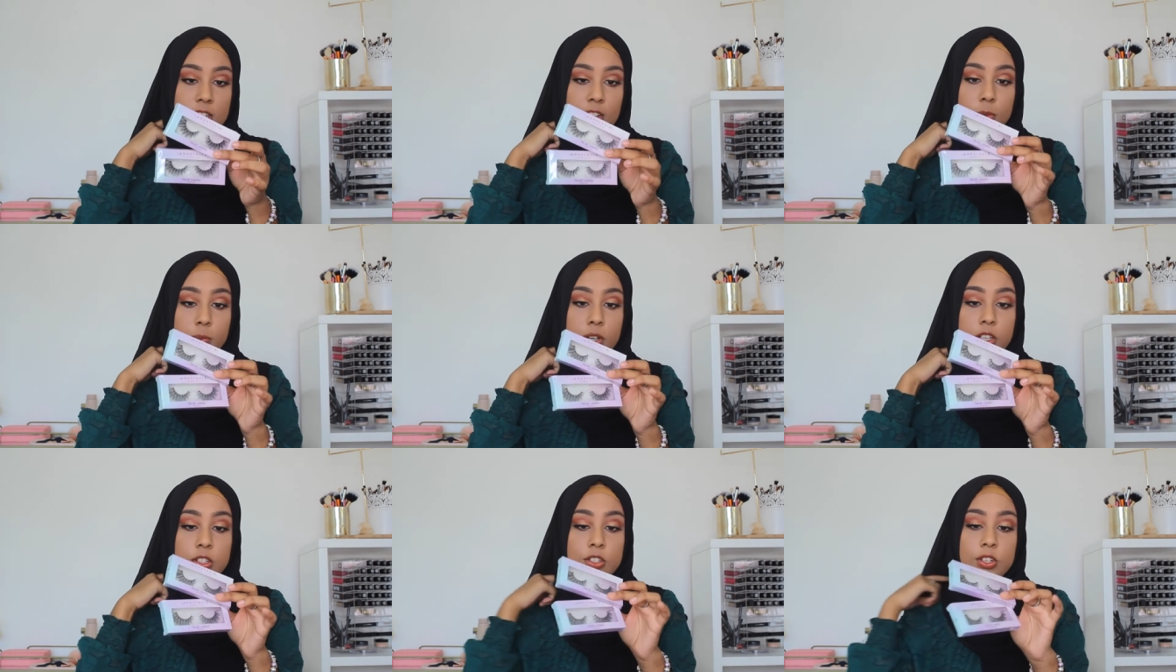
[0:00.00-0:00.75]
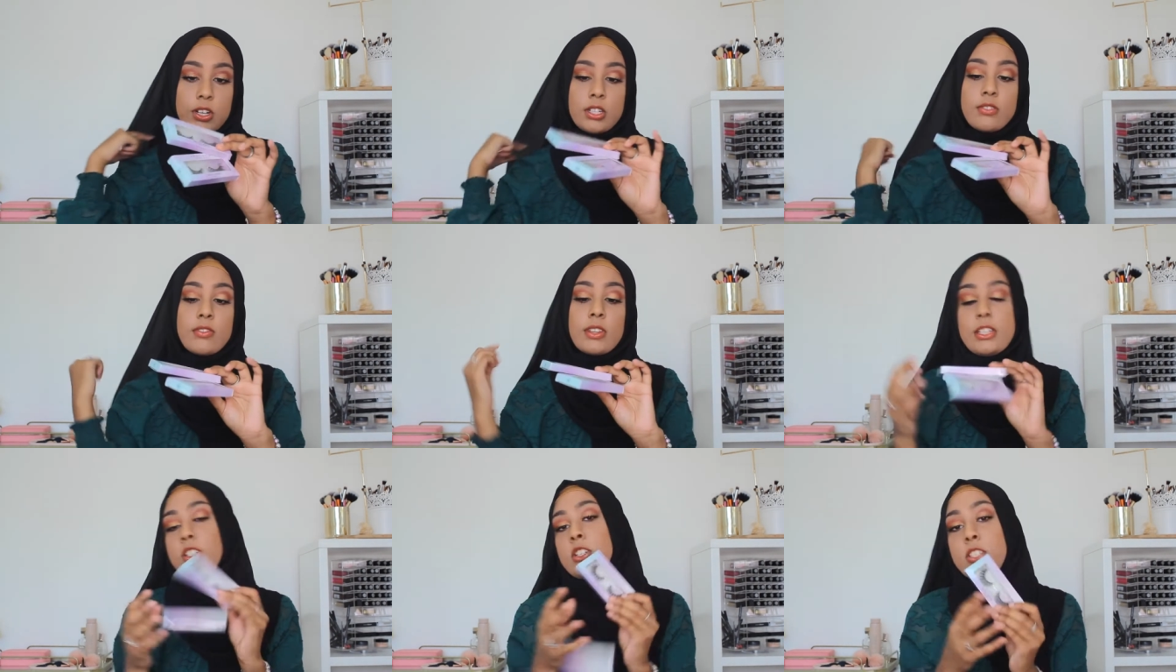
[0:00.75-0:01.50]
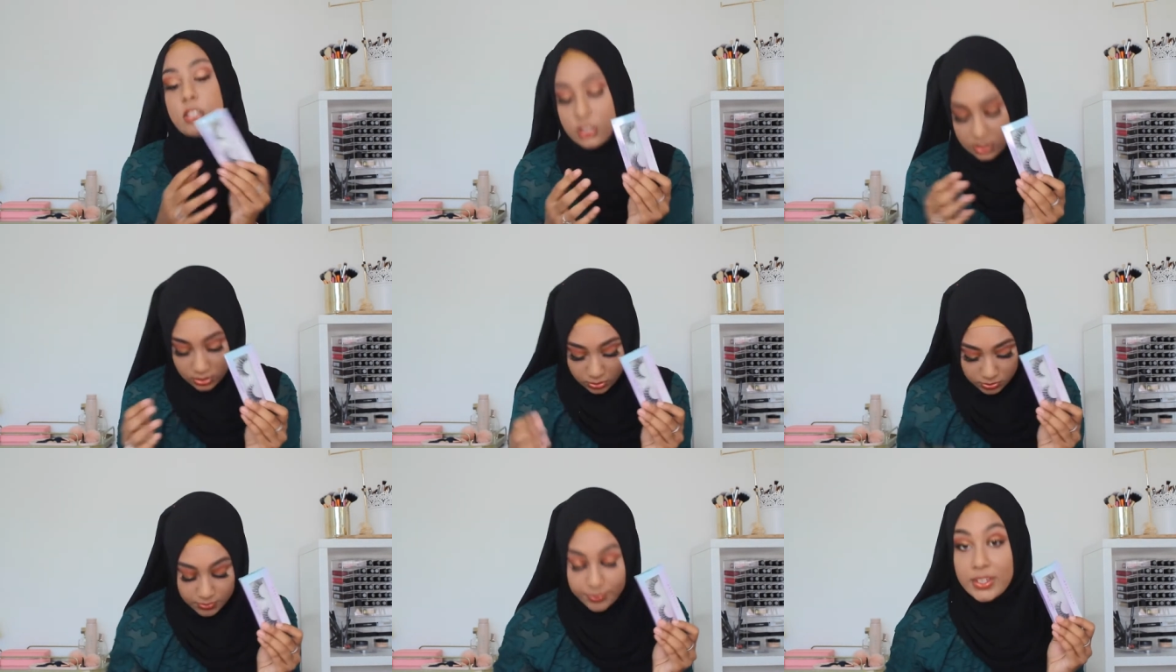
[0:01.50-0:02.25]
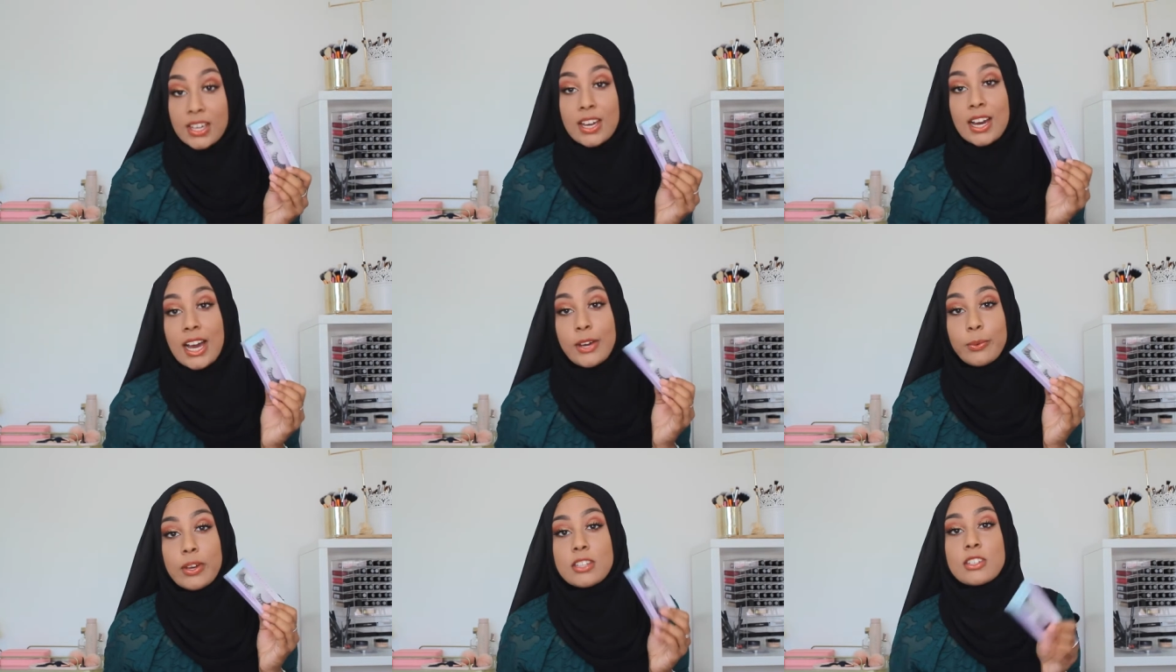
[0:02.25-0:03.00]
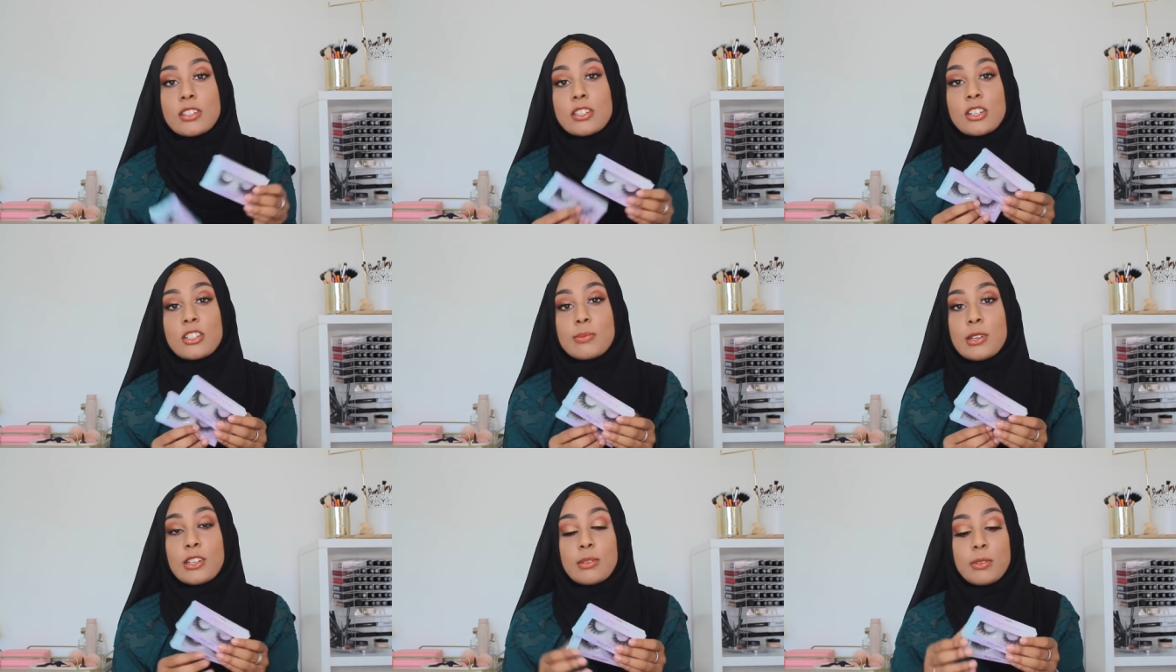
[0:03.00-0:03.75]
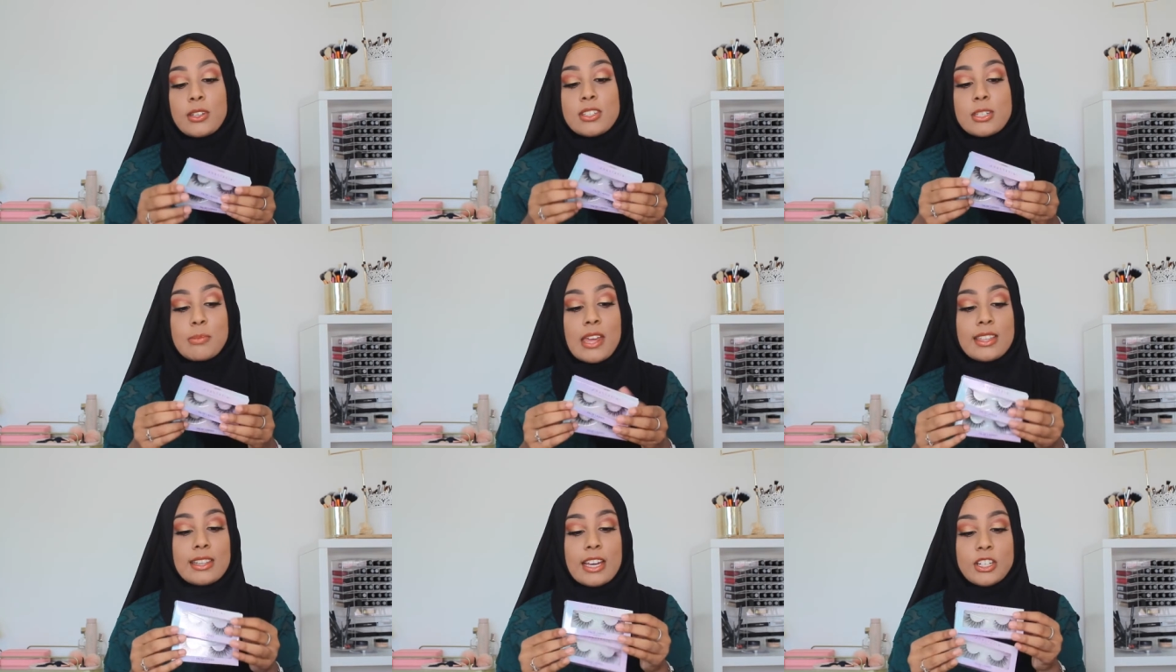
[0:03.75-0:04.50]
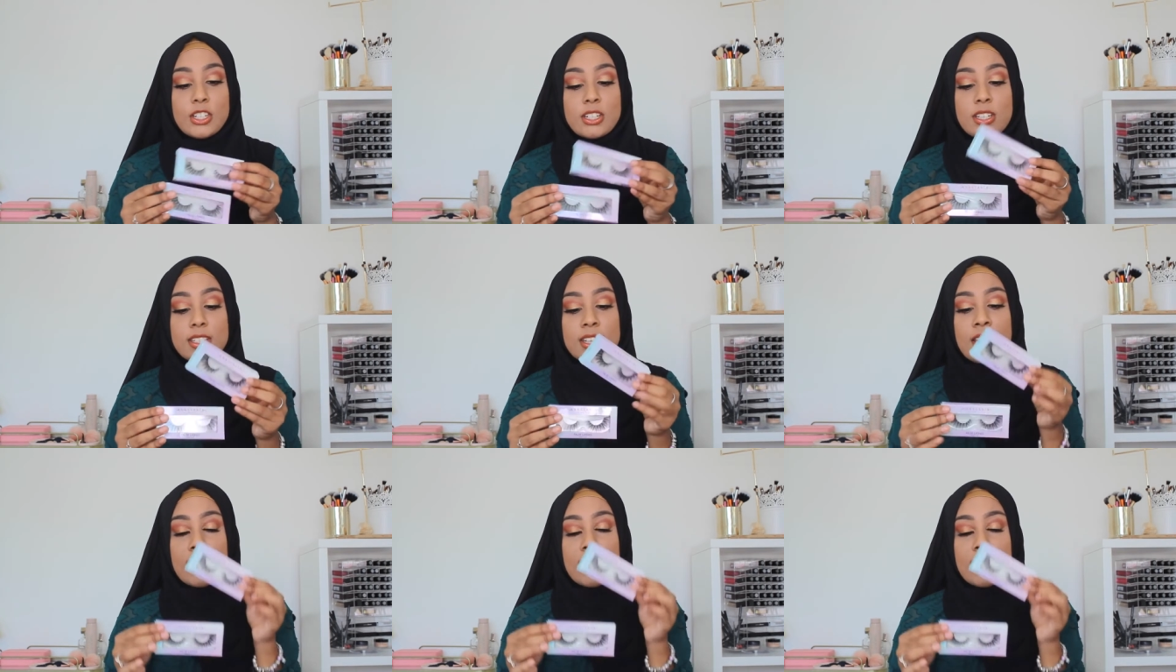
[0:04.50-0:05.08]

I've been wanting to try different lashes. So, I always just stick to my Huda Beauty Samantha lashes.